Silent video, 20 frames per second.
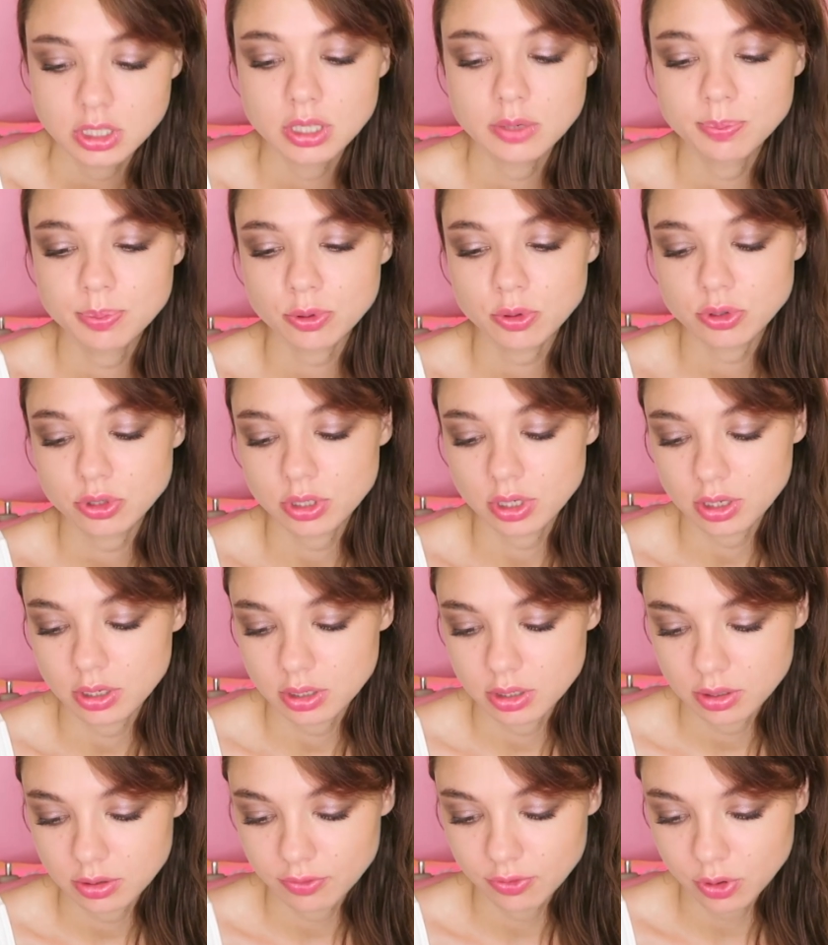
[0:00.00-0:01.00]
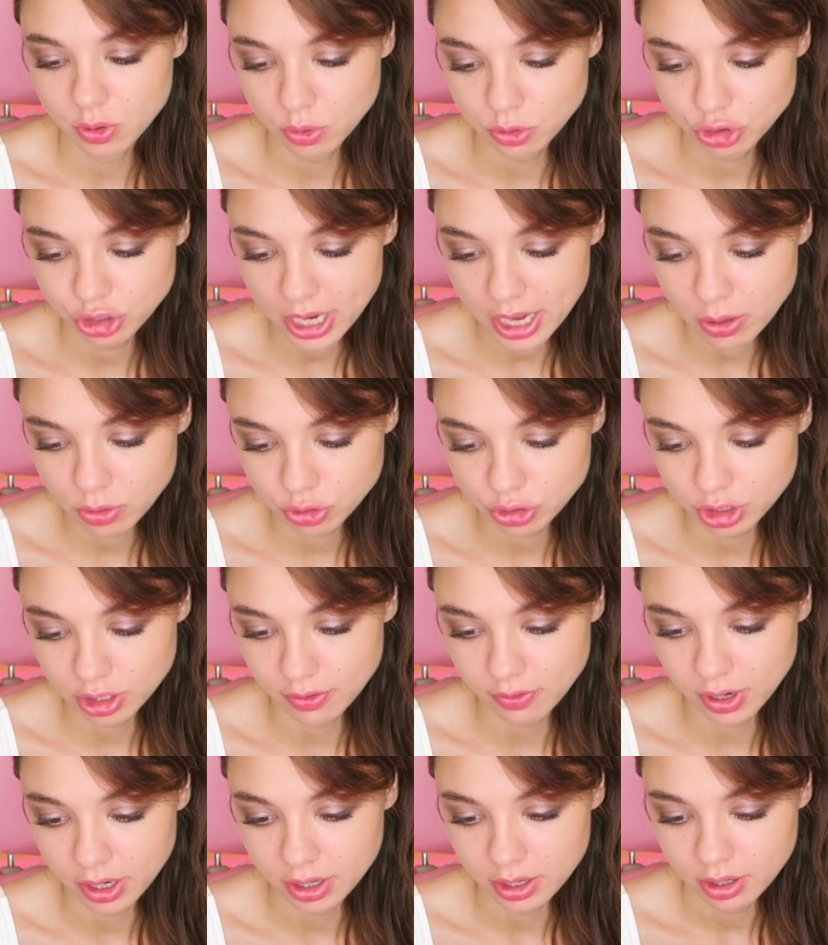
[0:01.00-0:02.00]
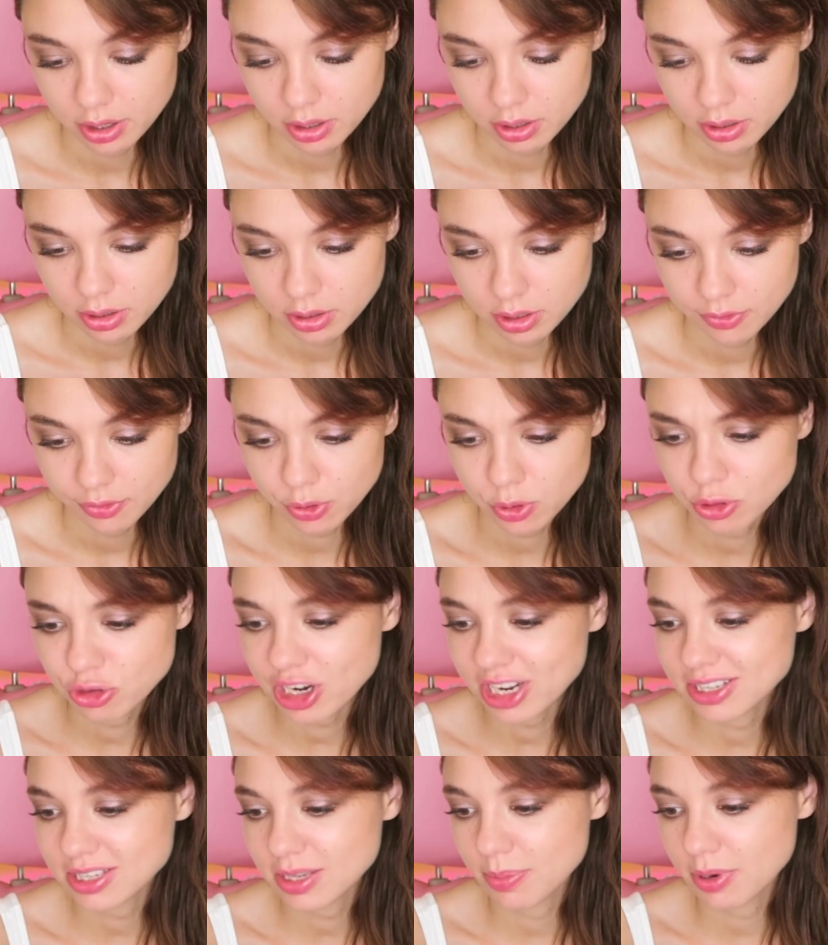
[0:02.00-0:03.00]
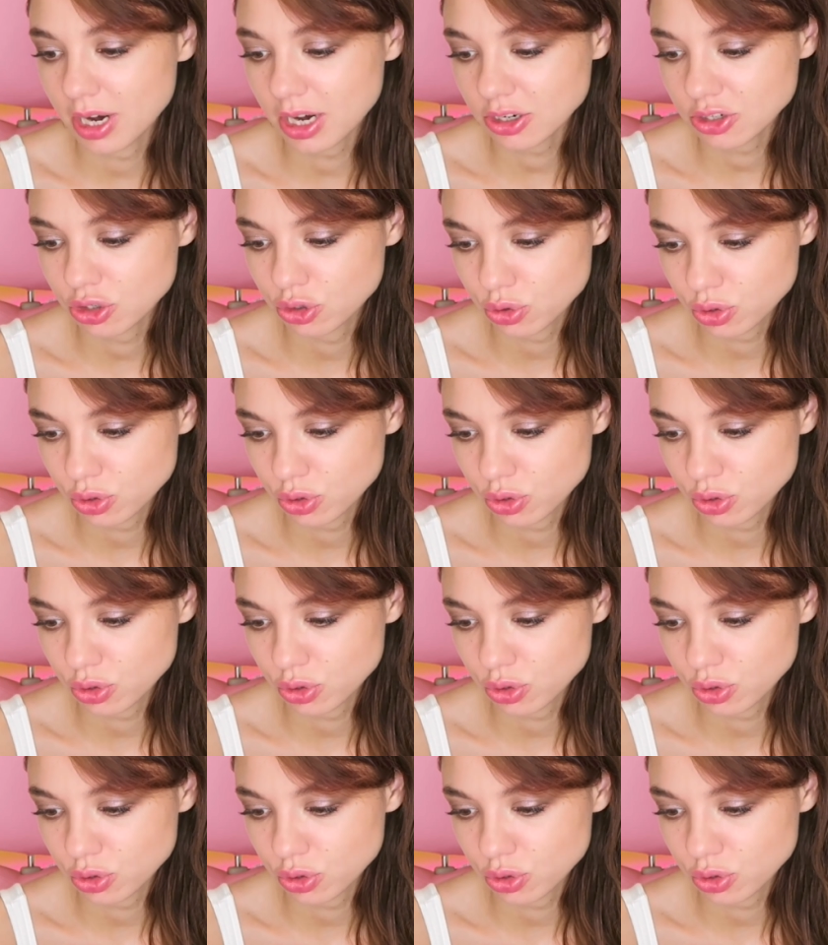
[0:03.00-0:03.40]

You're just... Turn it off! What are you doing?